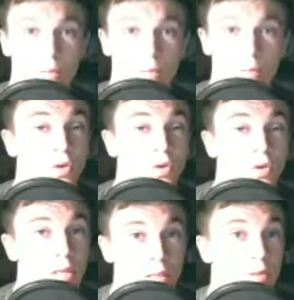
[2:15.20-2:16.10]
stronger
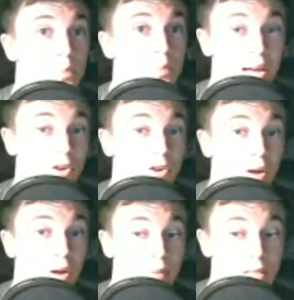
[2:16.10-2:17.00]
and so much better
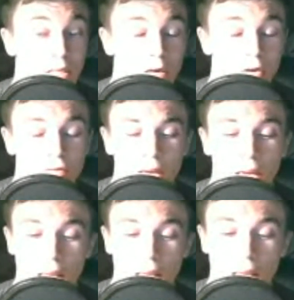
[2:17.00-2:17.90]
myself
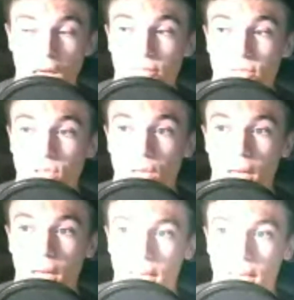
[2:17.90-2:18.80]
instead of just
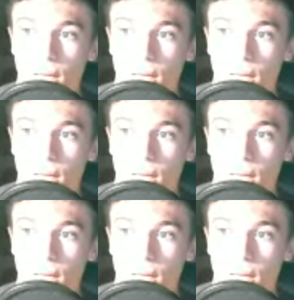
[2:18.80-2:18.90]
like